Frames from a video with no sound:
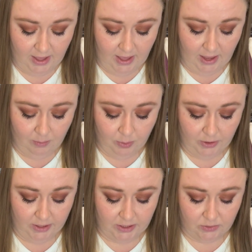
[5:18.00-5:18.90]
and
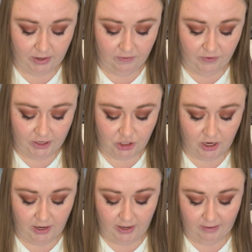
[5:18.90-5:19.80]
put this red fish
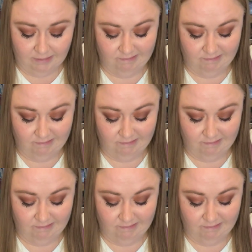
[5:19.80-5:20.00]
on it,